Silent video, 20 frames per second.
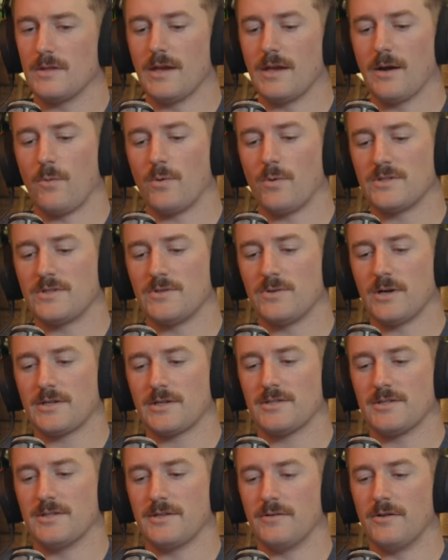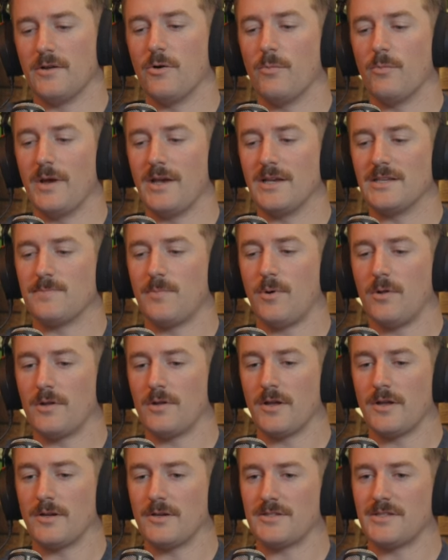Yeah. Once you actually know
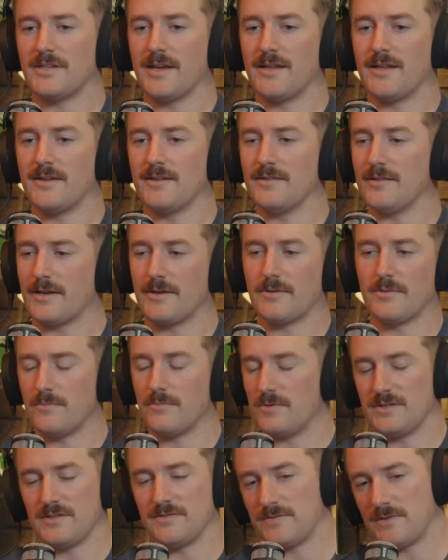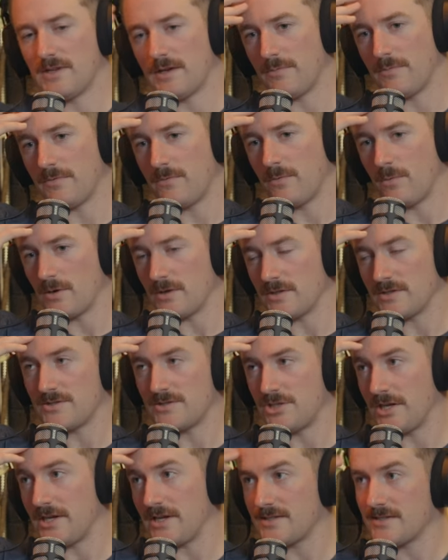baseball and understand it, like we've said before,
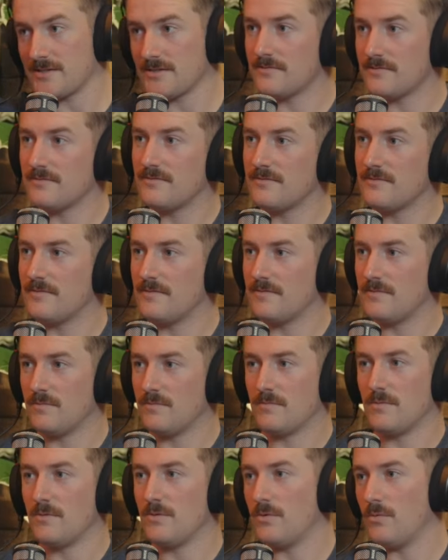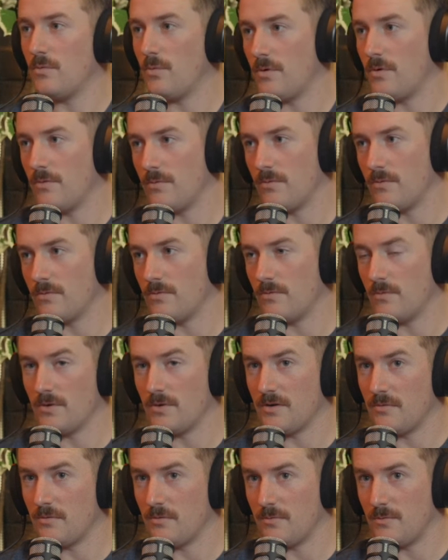it's chess. Chess. What,
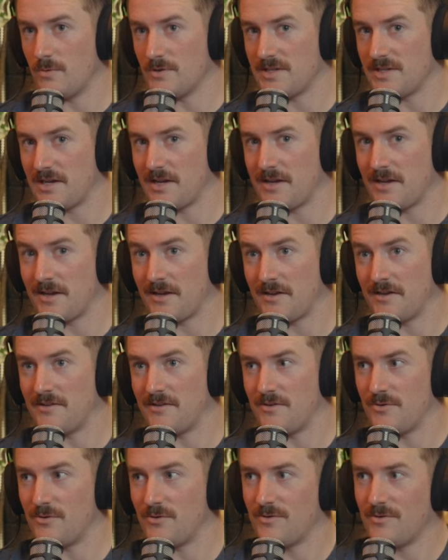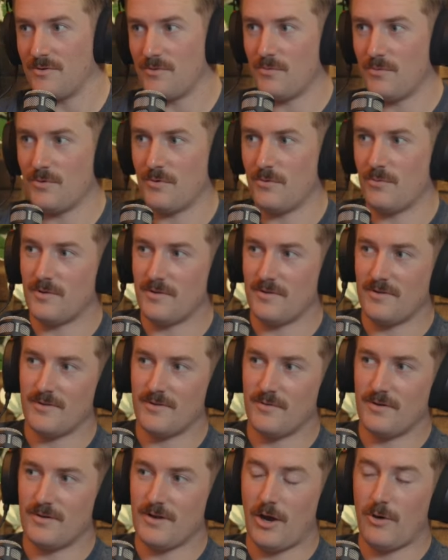what what's that guy going to do? What, what,
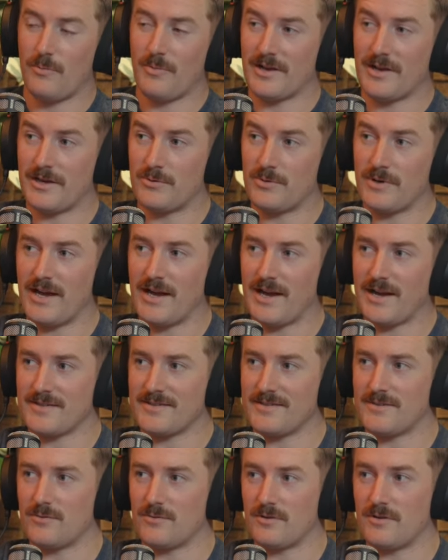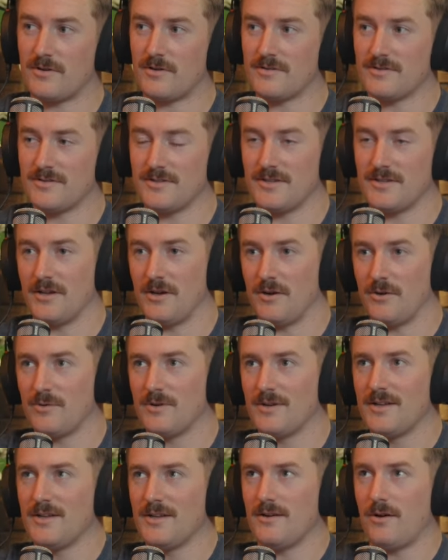how am I going to react? Or, you
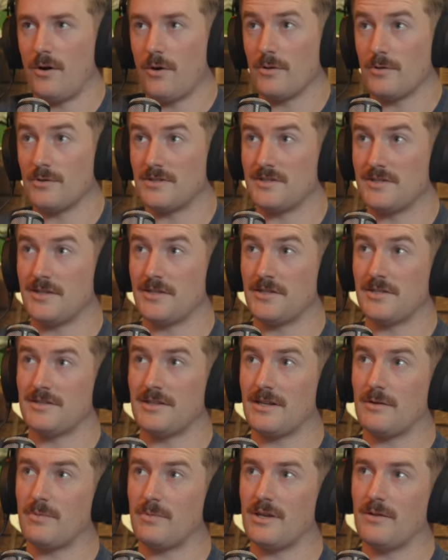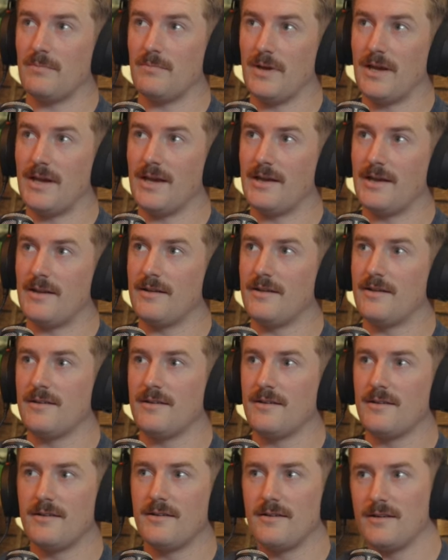know, all those decisions that are being made
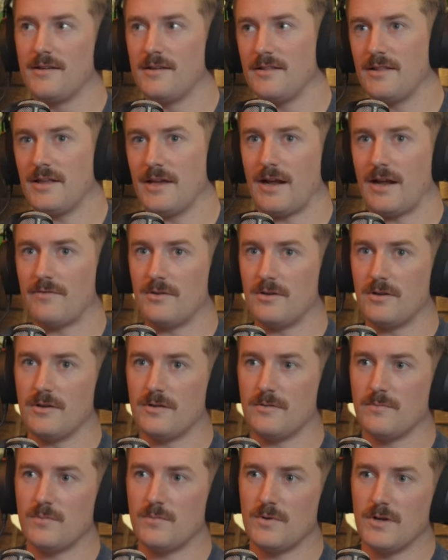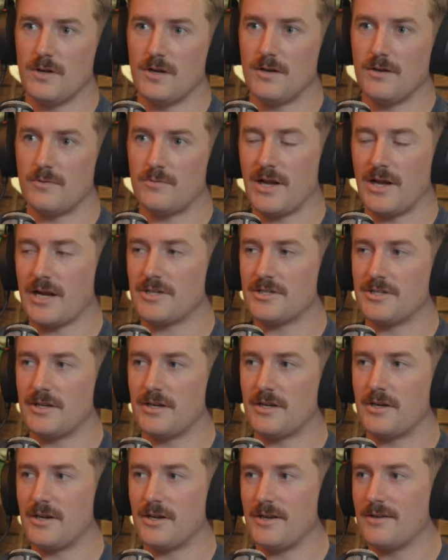that have a, a
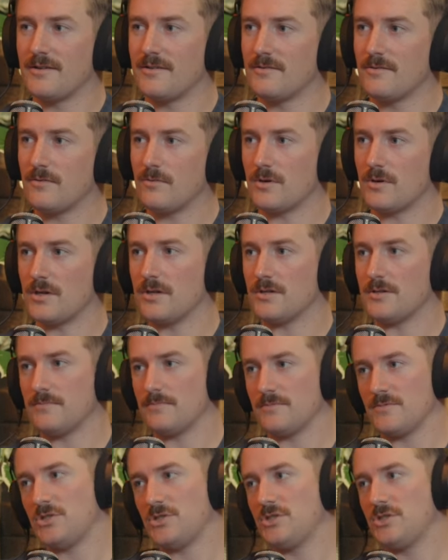reactionary or a